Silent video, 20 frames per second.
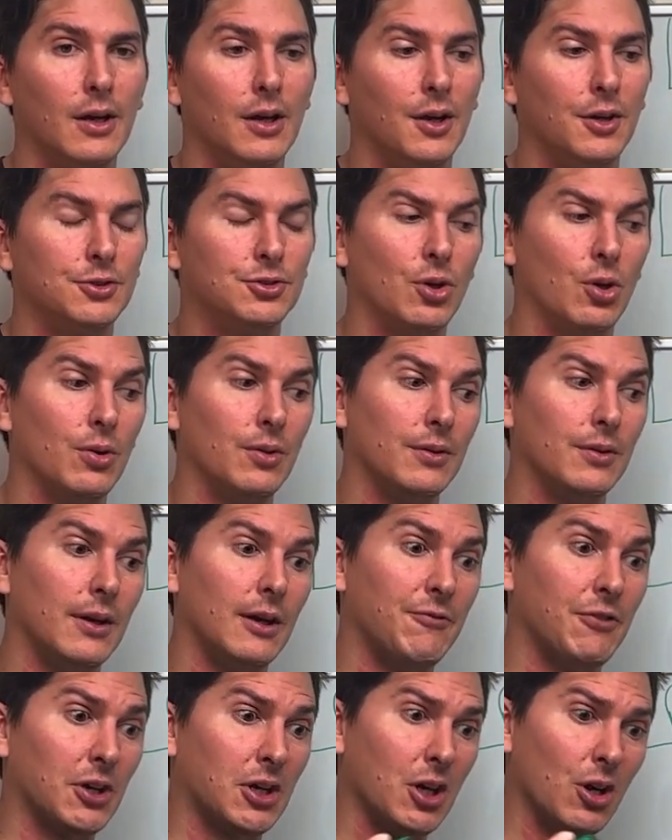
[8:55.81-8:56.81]
So
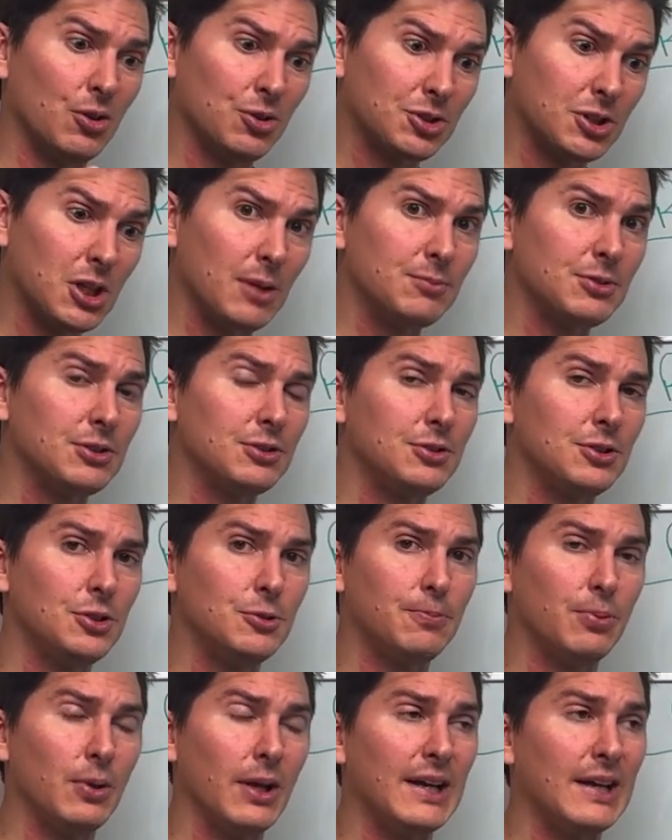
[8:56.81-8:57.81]
if a coach comes to see you
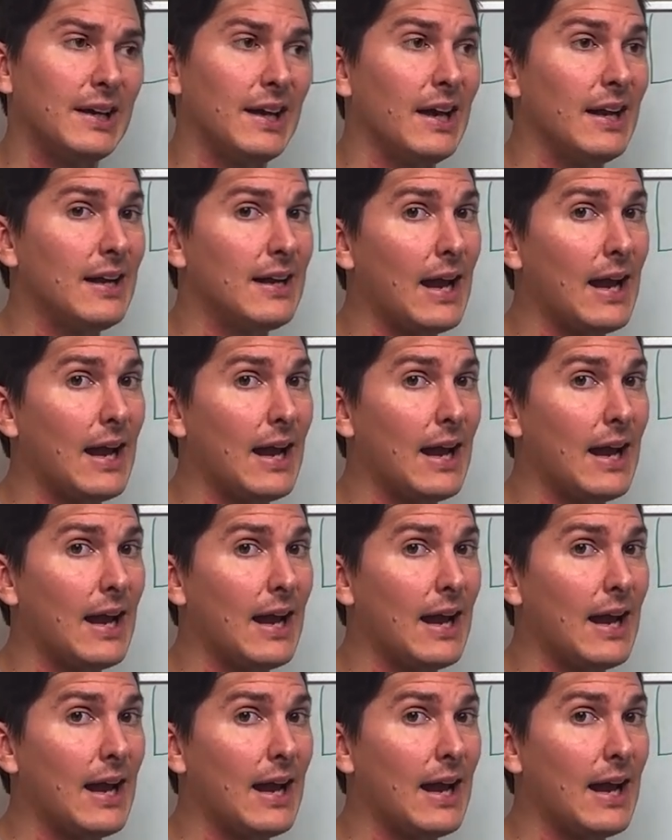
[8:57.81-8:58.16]
play, again,